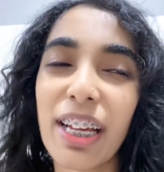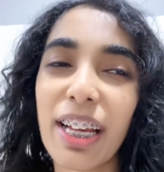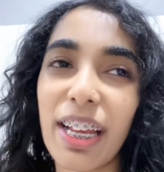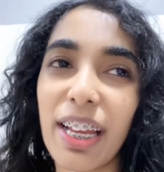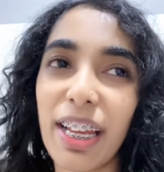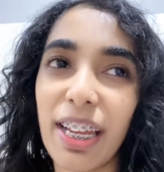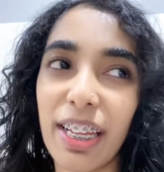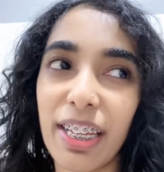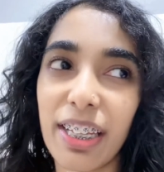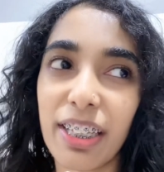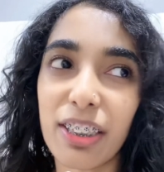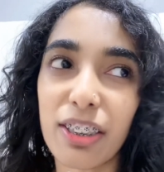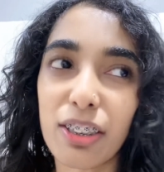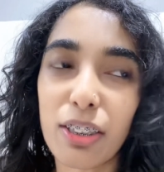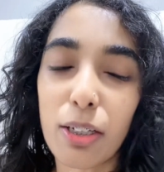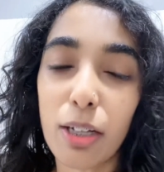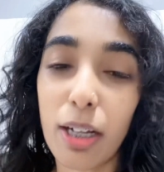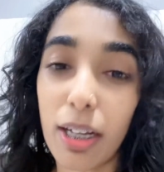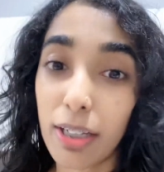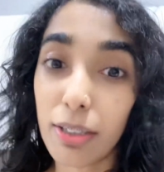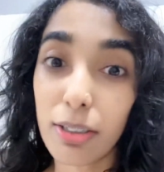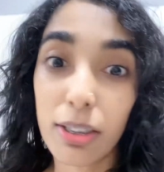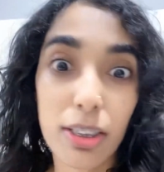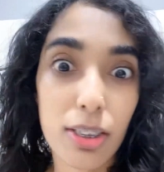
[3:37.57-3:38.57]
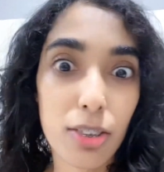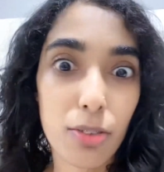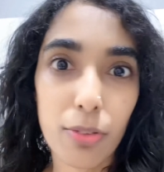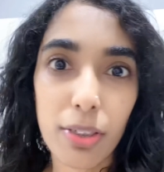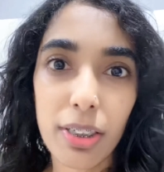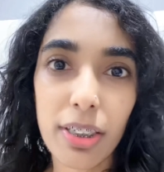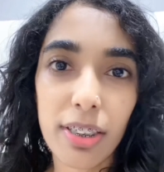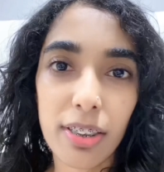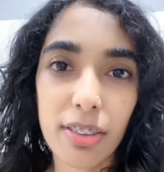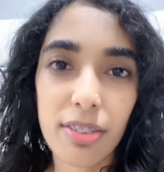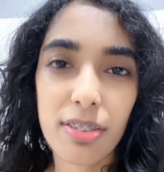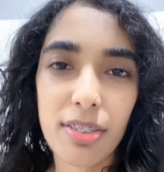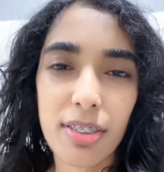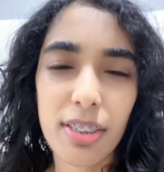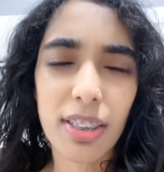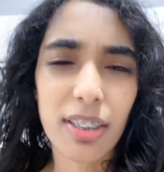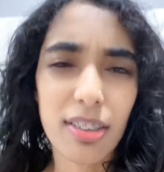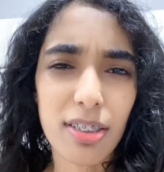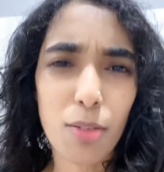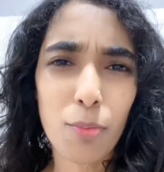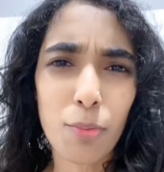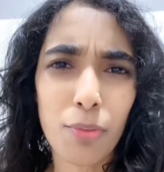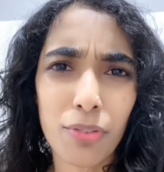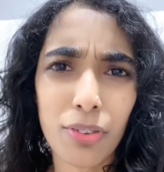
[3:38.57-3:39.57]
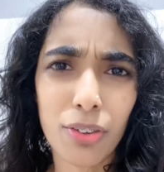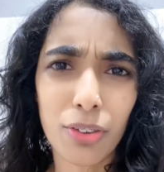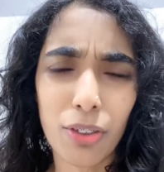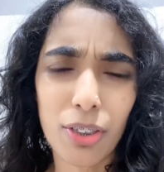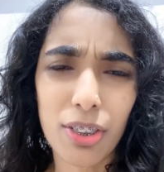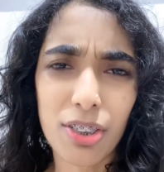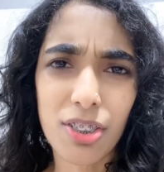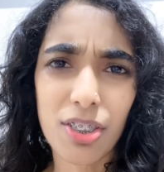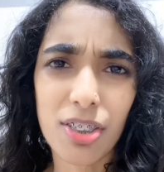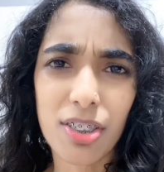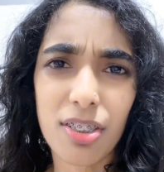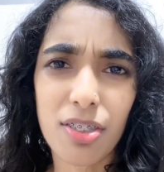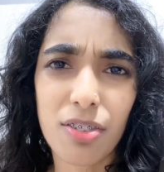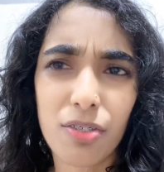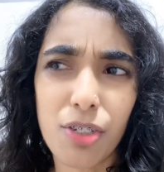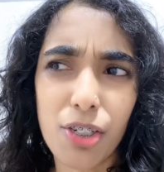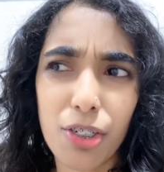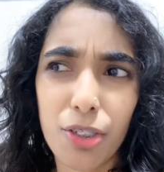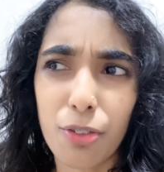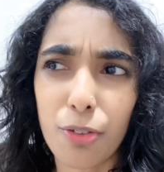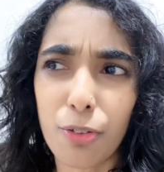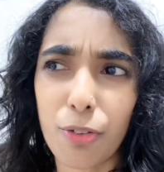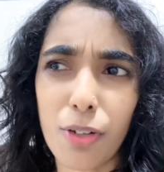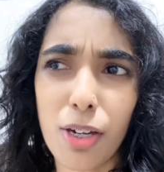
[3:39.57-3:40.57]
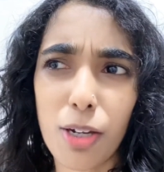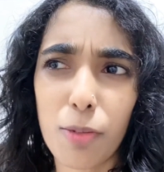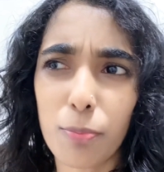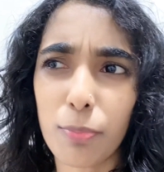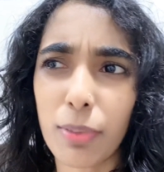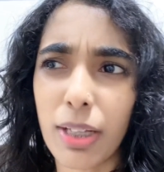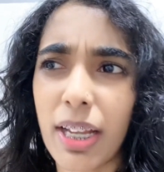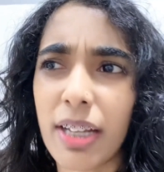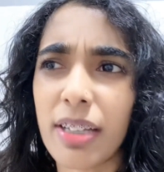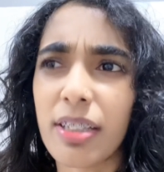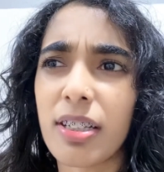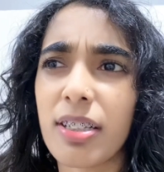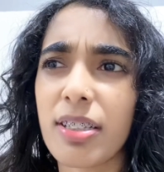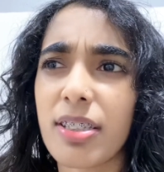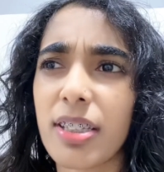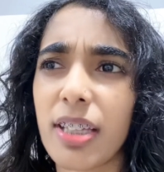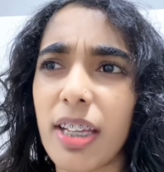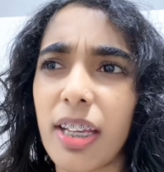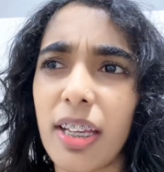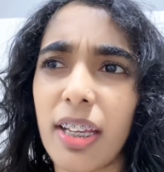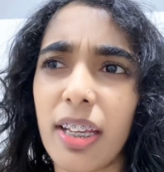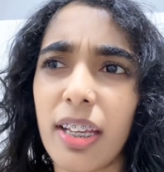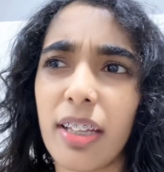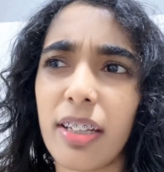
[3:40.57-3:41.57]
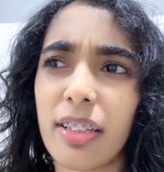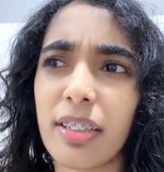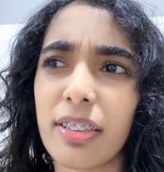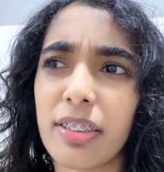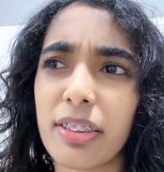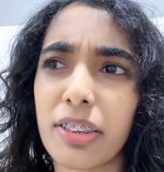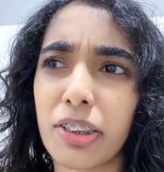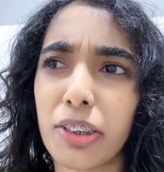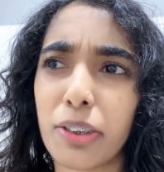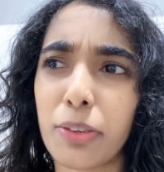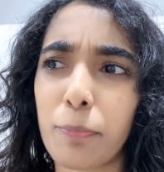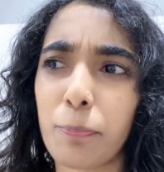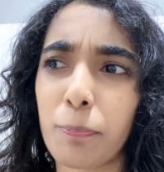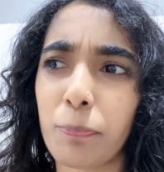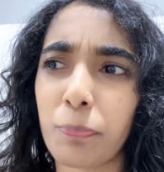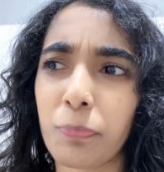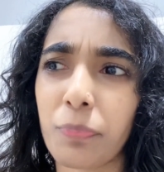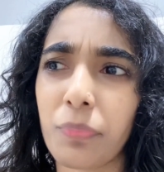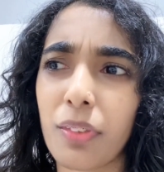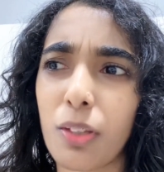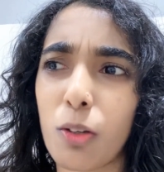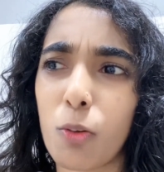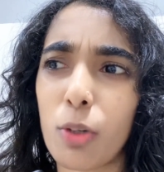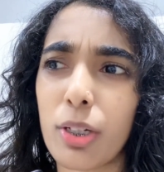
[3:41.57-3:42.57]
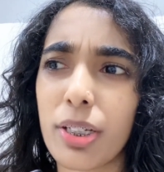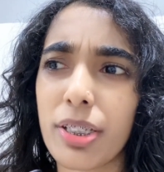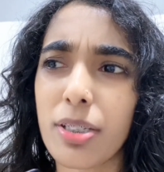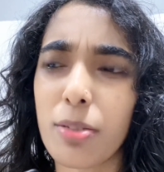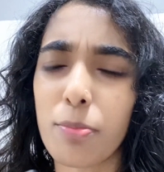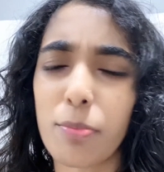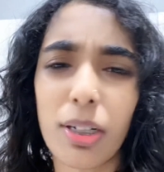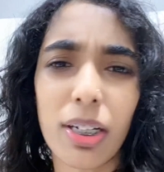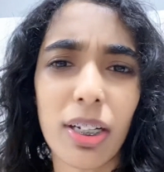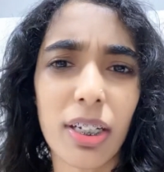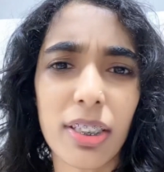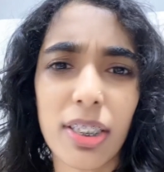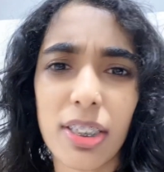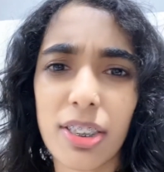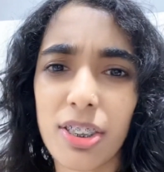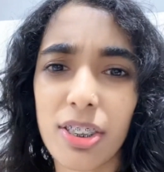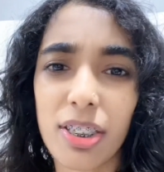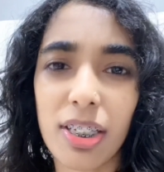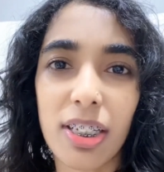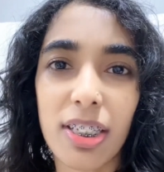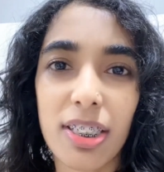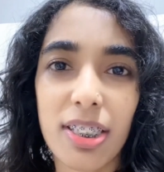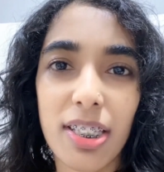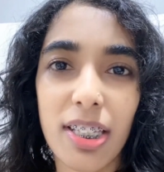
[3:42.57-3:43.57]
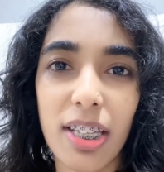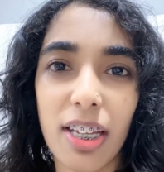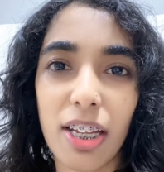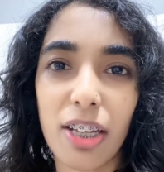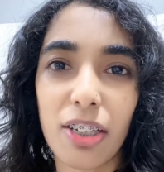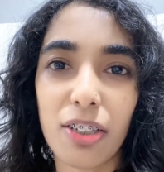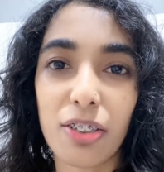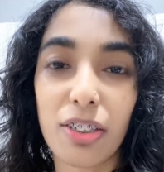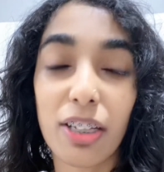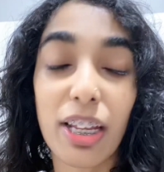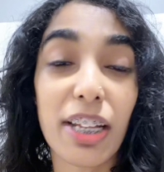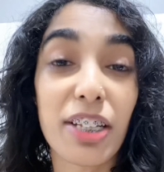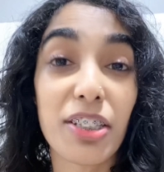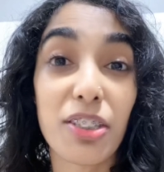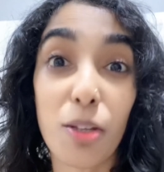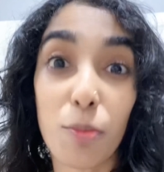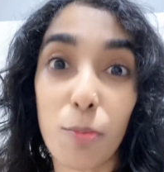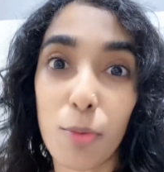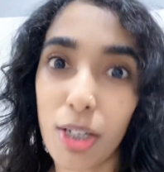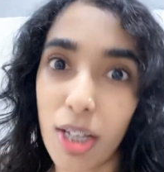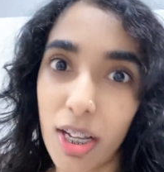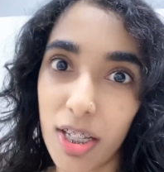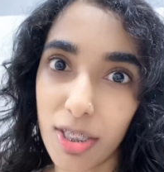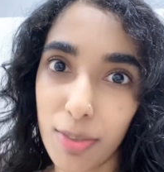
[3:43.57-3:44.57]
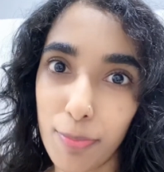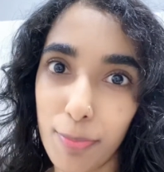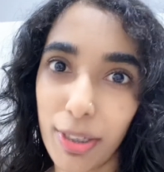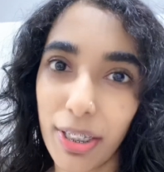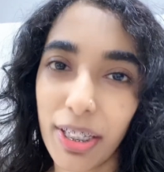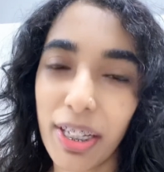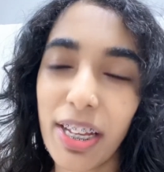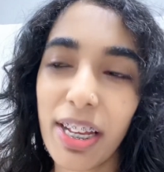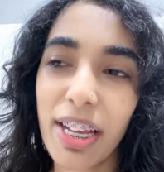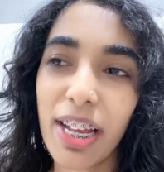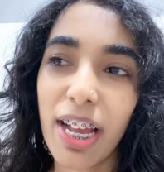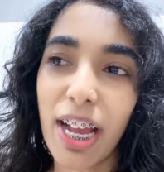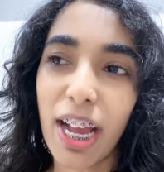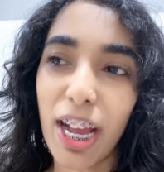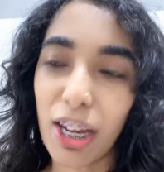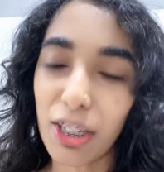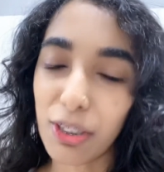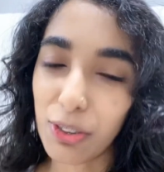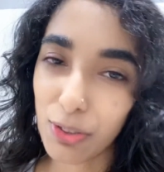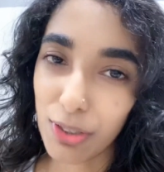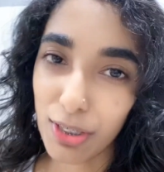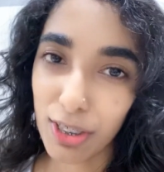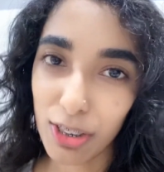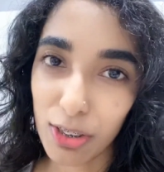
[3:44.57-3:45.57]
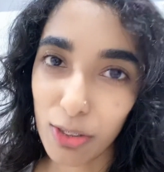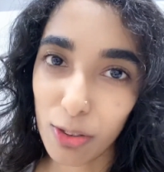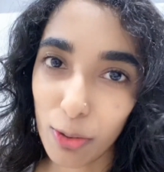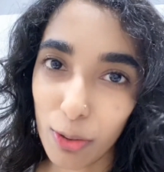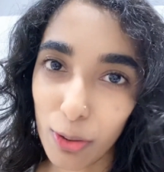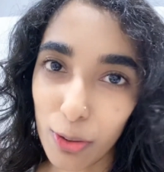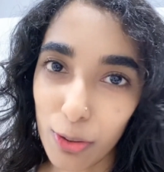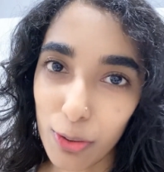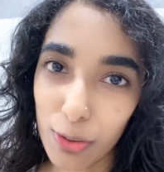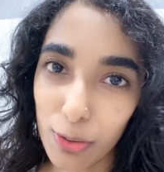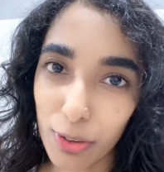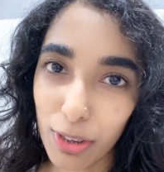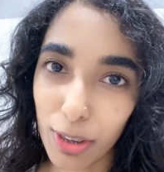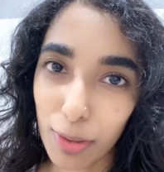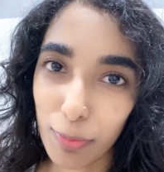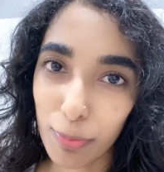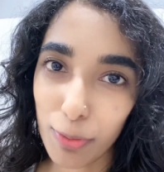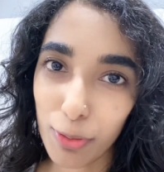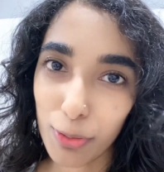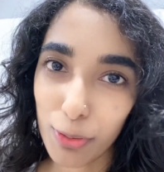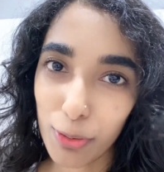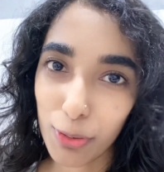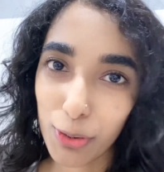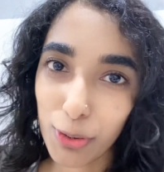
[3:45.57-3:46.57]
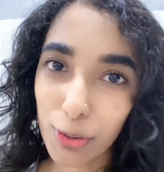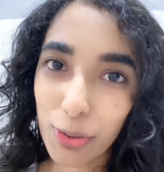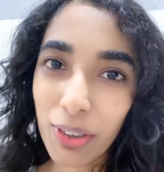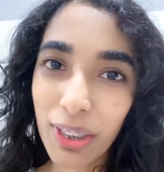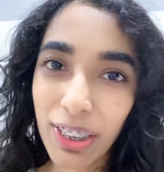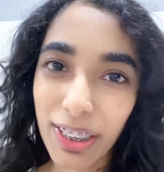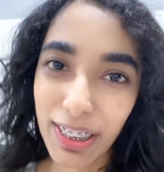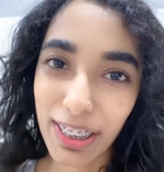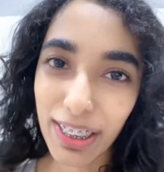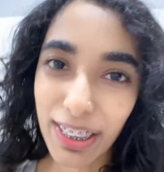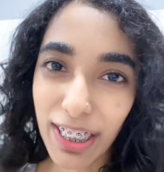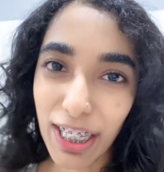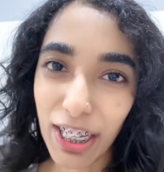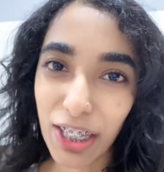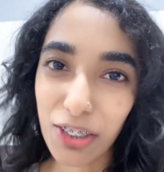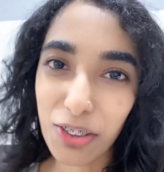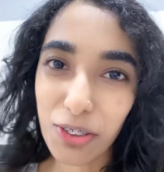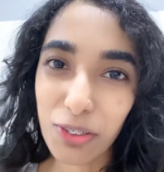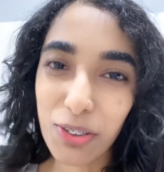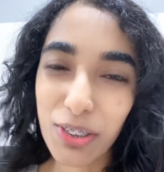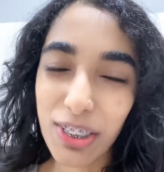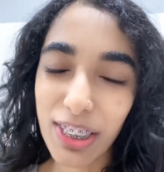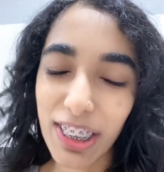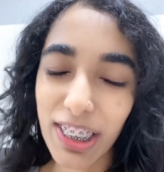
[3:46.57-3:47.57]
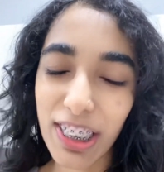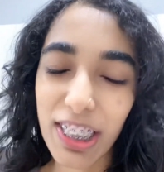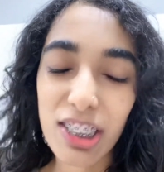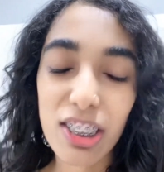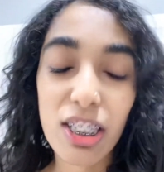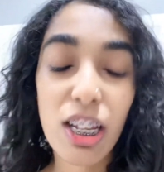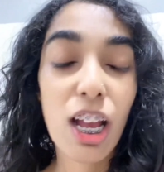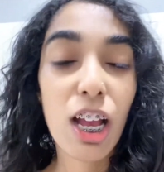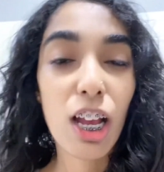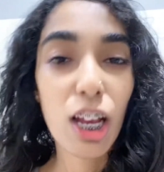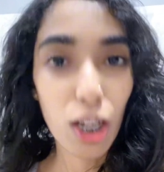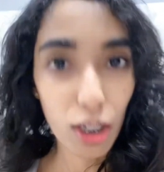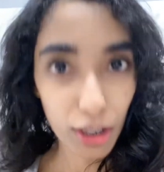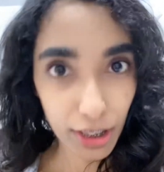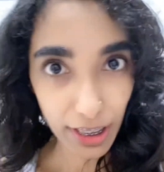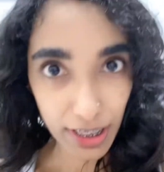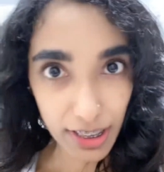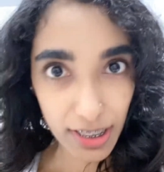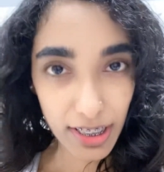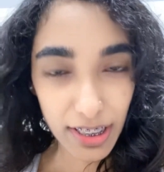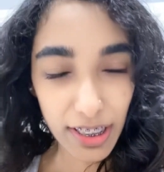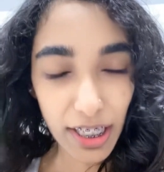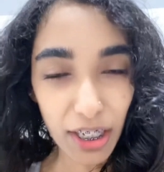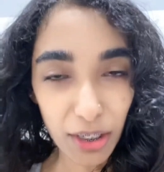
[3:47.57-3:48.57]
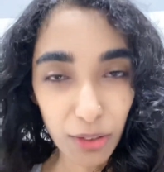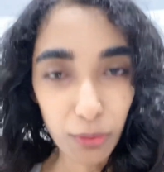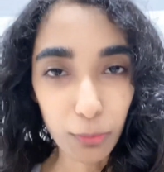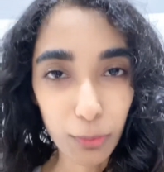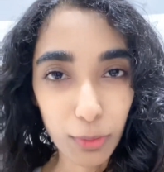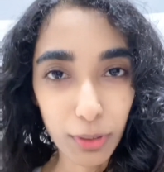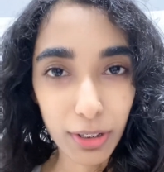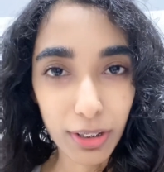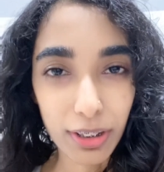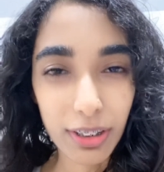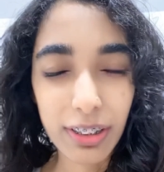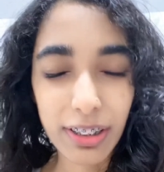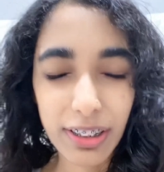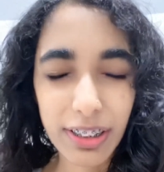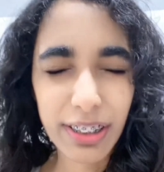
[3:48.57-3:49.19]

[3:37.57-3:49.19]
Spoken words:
And it's very interesting, some of the questions, retrograde planets, and what is the mahadashas. And someone asked me, are you still going to keep good doing the Ketu series? Yes, I will.